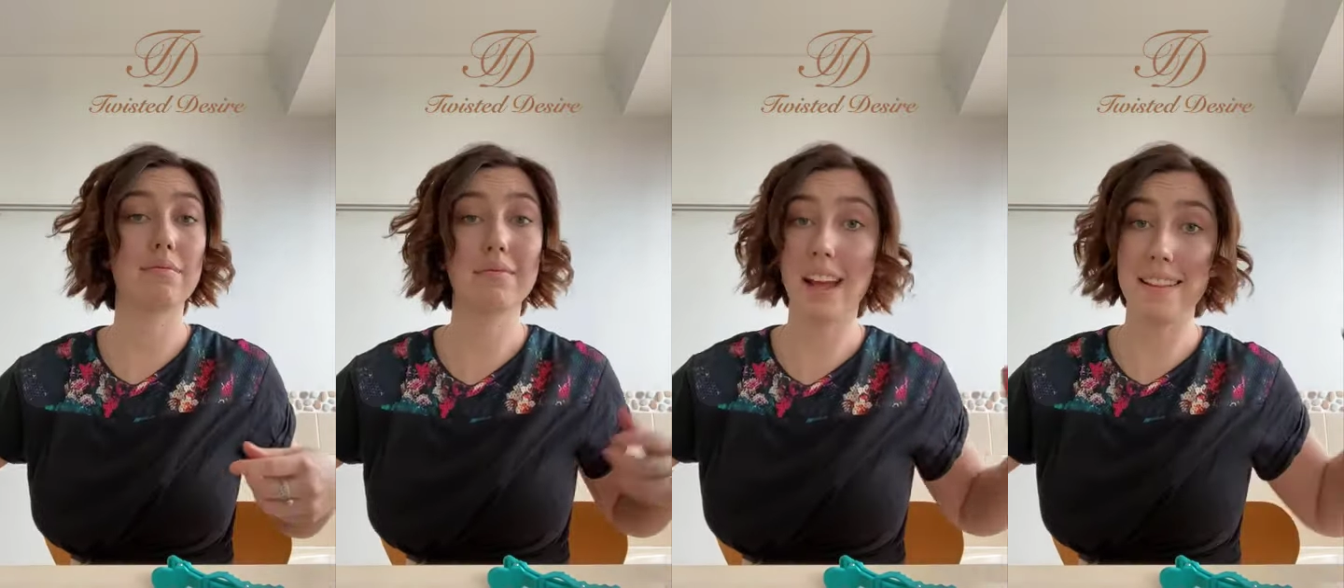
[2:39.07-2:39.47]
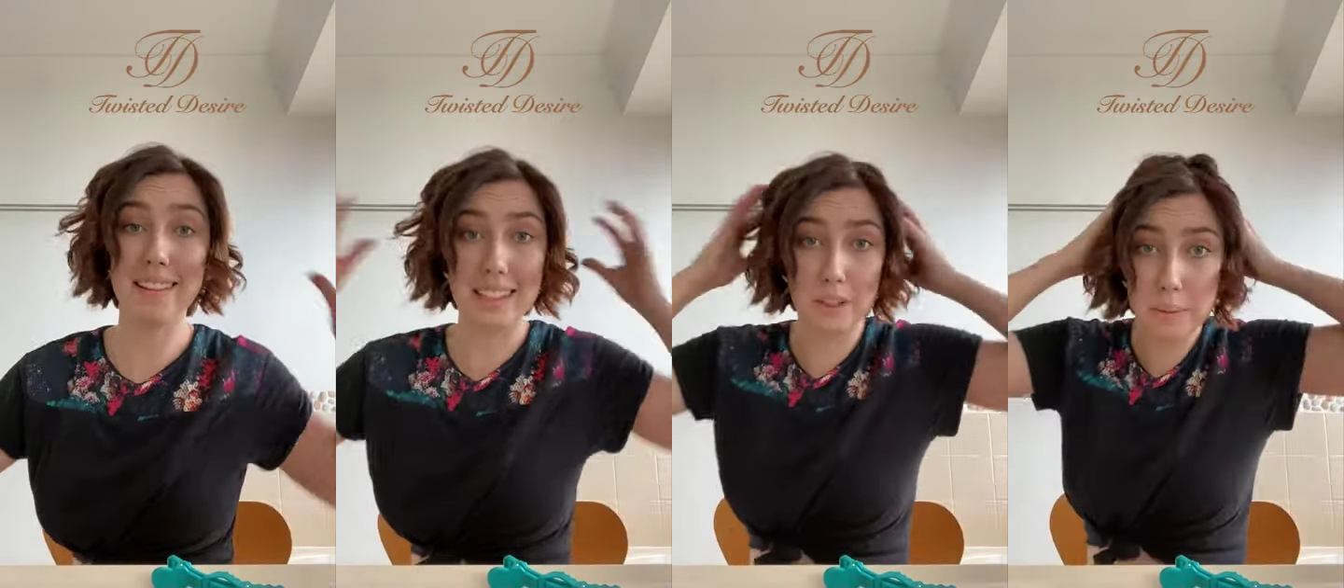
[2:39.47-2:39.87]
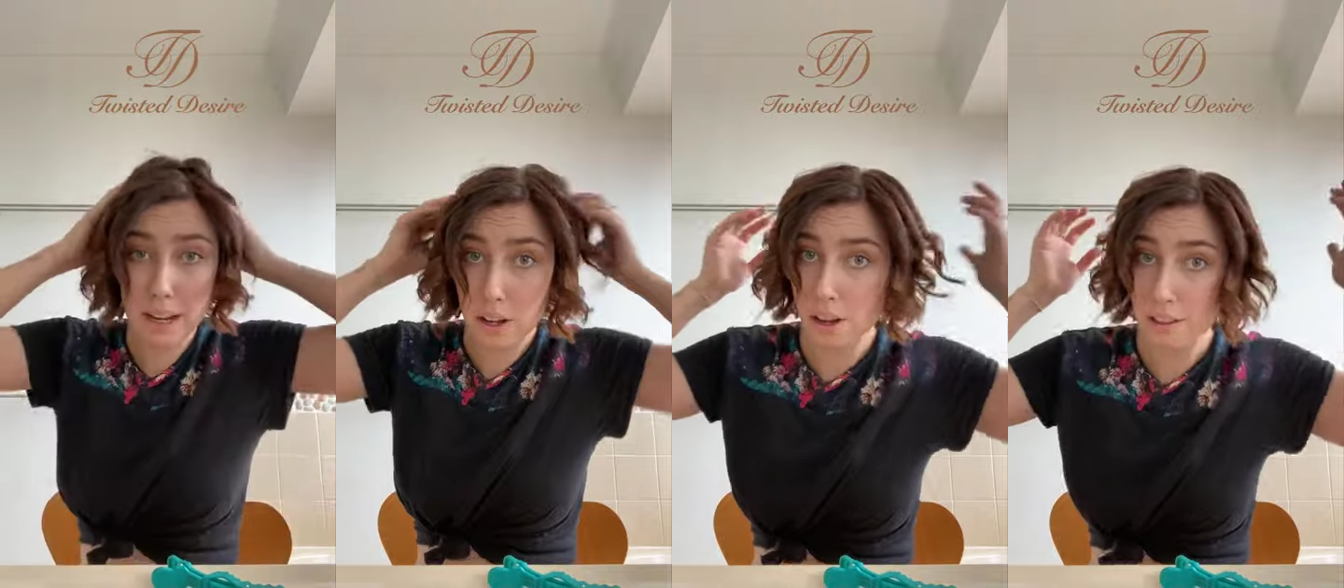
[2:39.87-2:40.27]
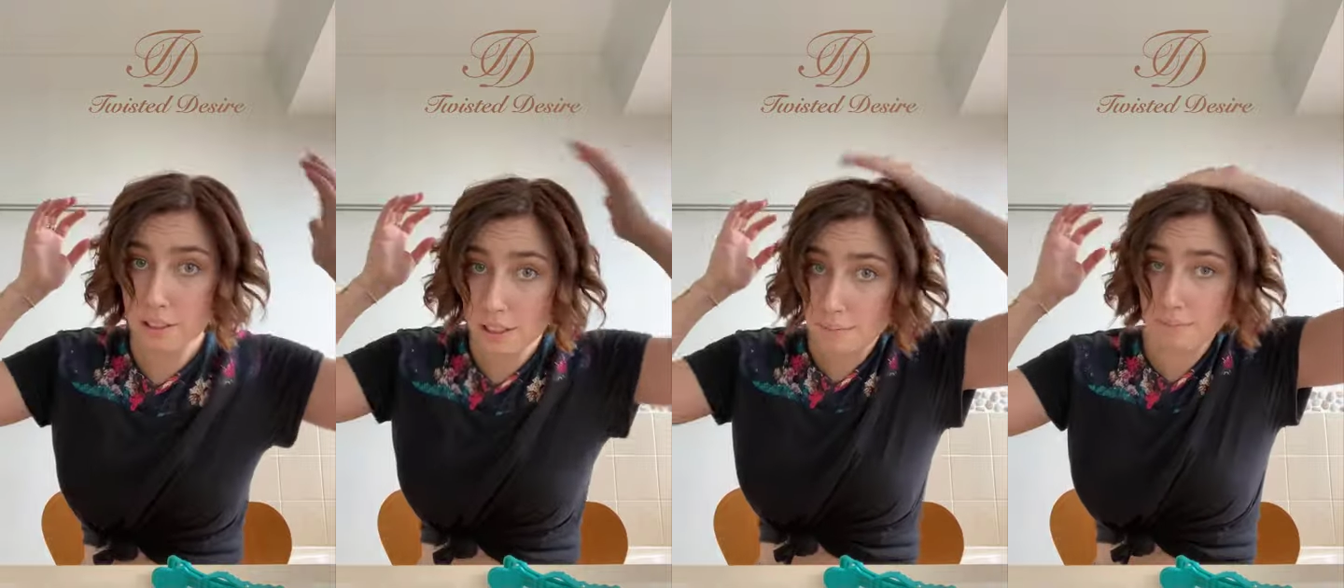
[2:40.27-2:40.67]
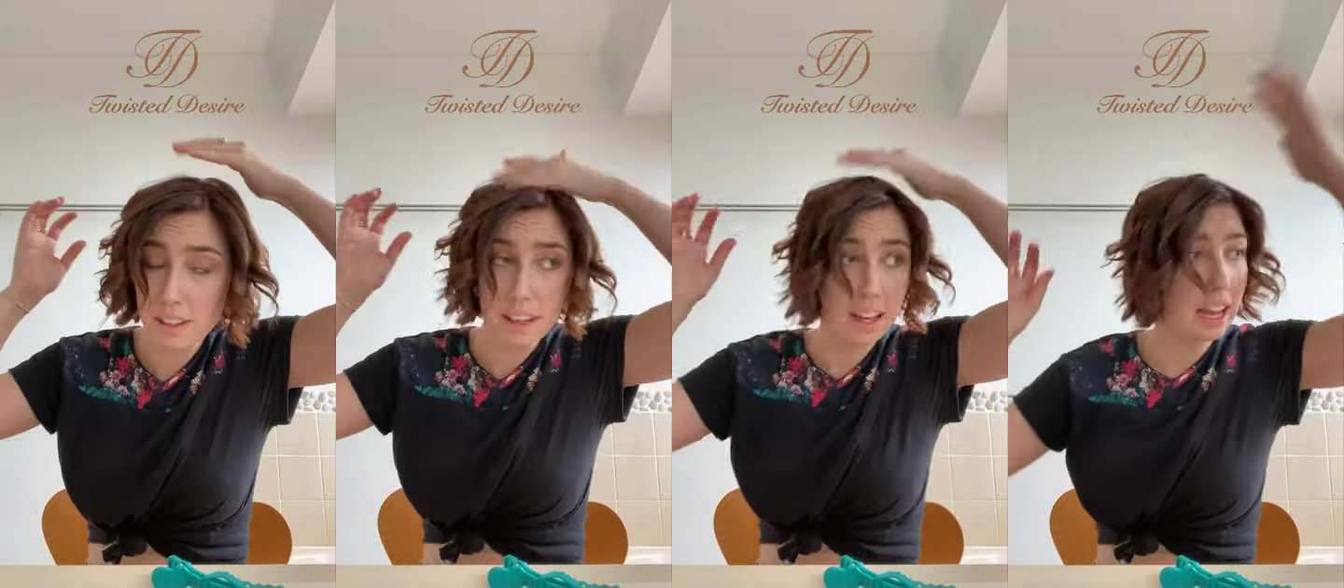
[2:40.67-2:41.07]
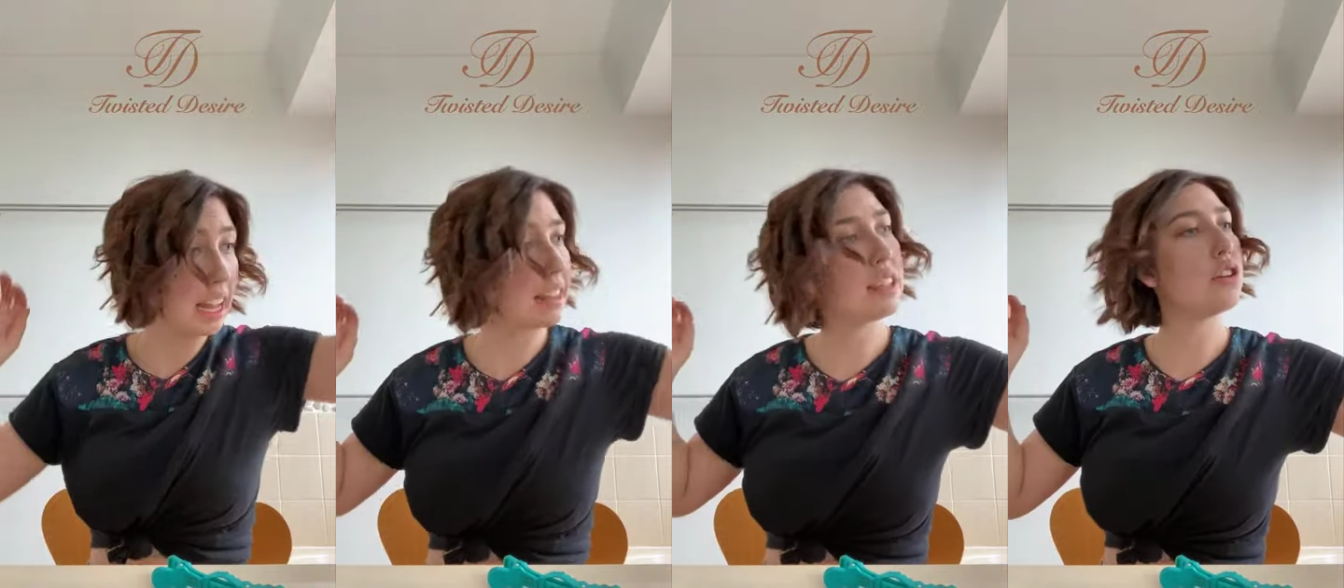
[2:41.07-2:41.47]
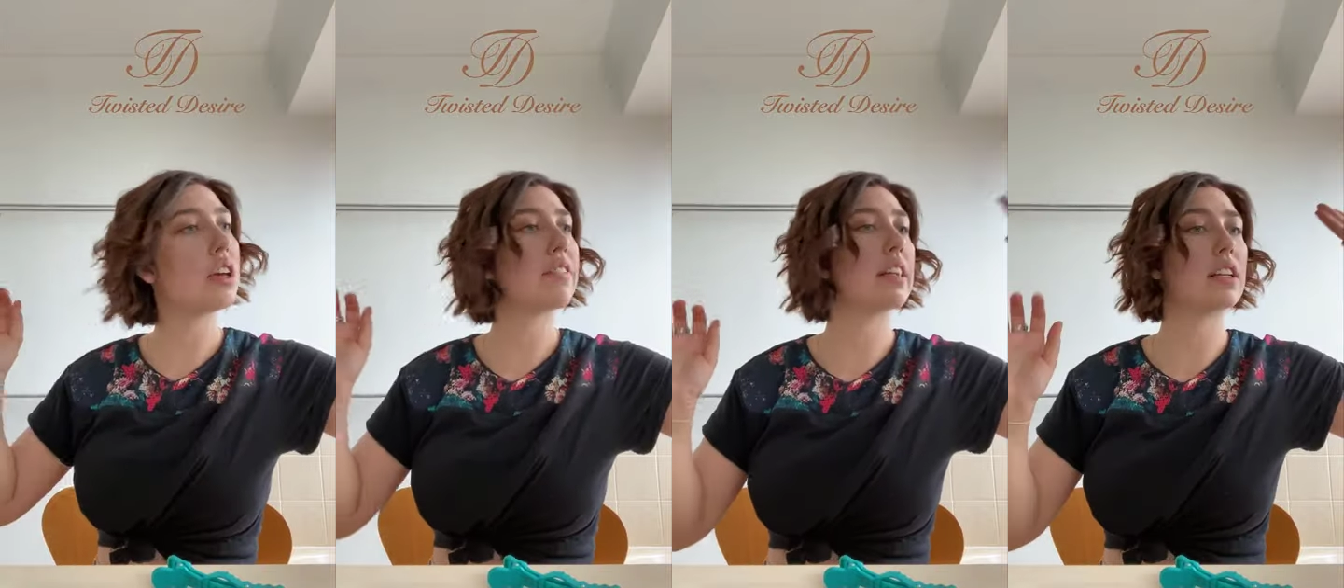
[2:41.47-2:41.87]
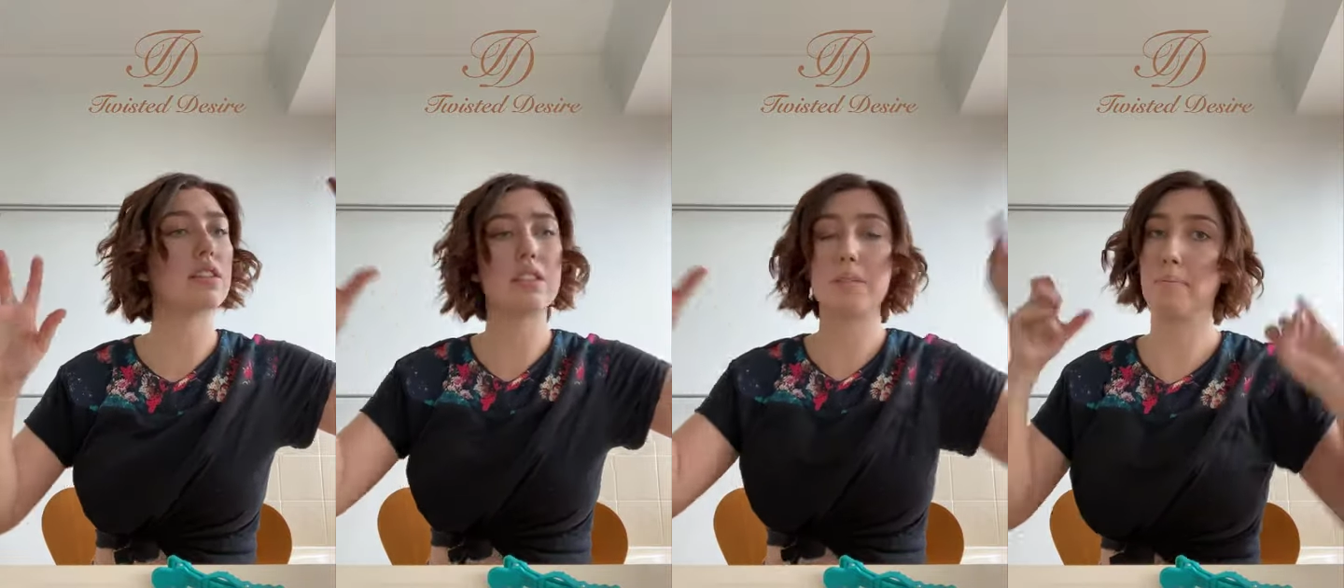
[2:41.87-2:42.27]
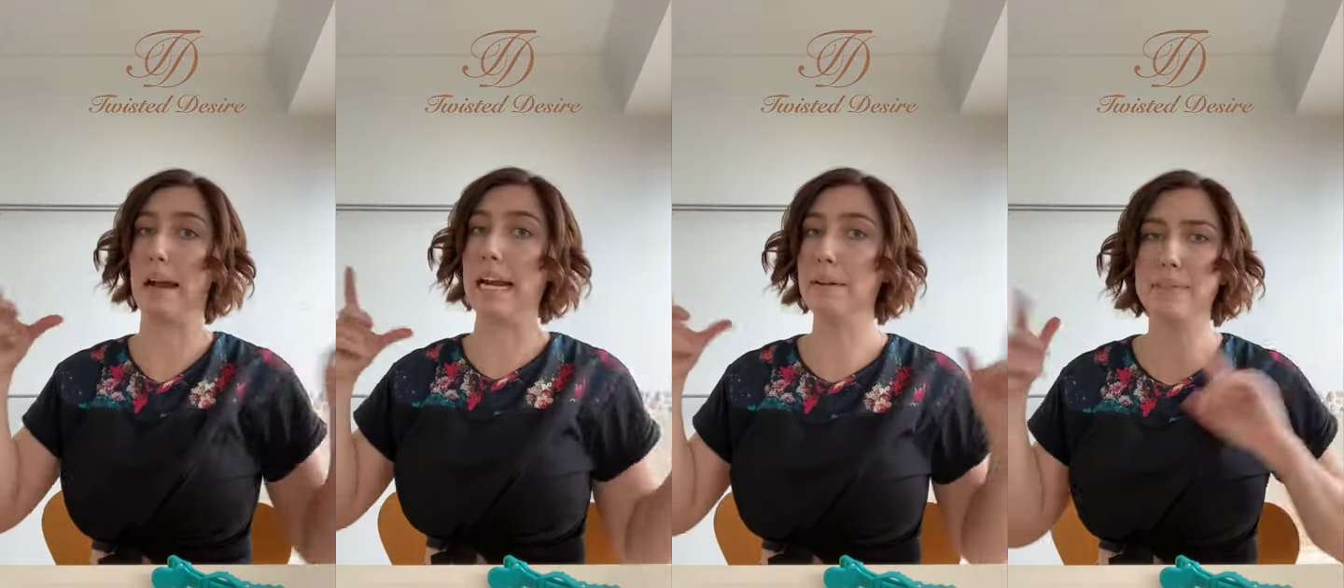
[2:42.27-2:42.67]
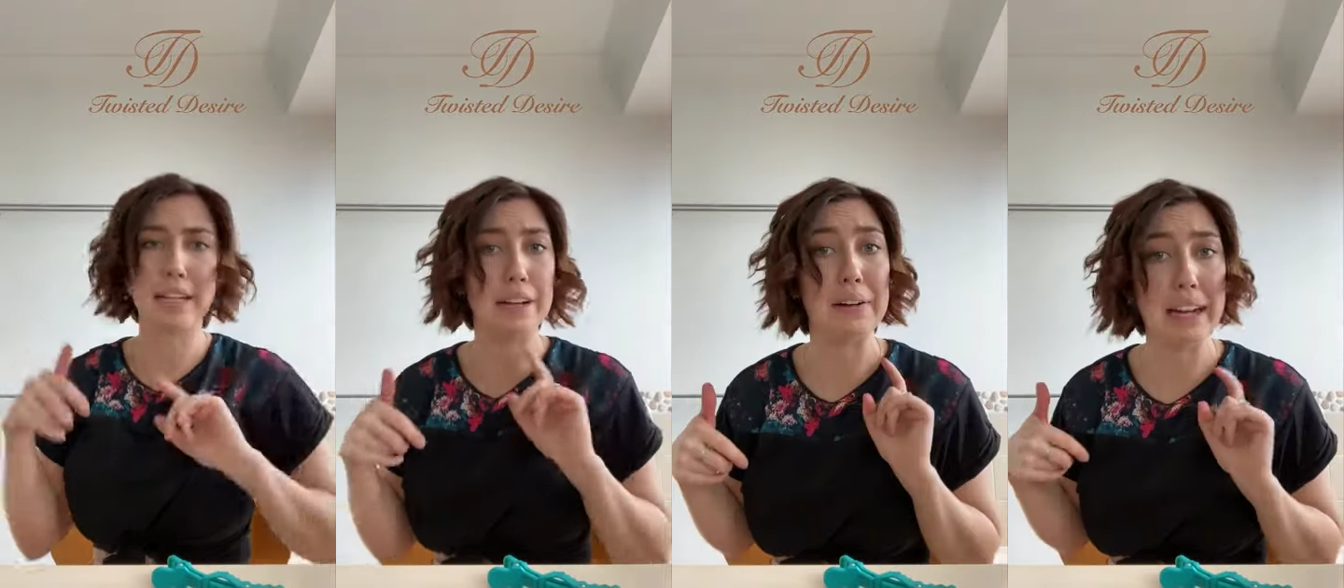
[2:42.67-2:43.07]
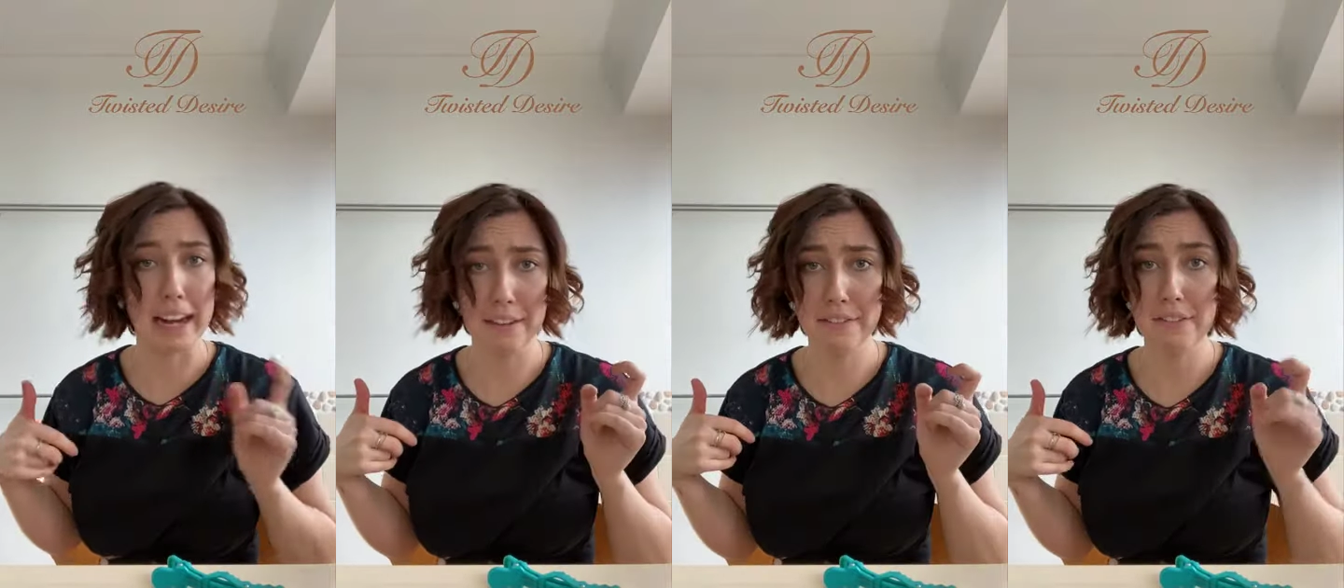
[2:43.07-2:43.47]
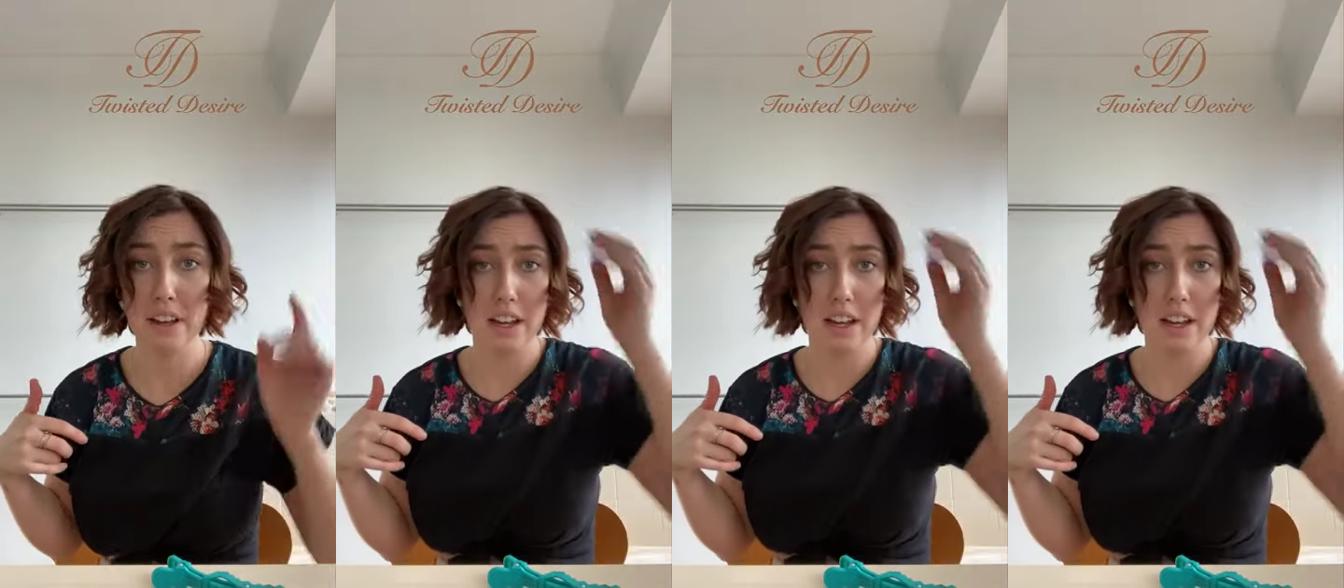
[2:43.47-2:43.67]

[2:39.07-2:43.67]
And then these are my curls. And then you give a little spray, which I don't have.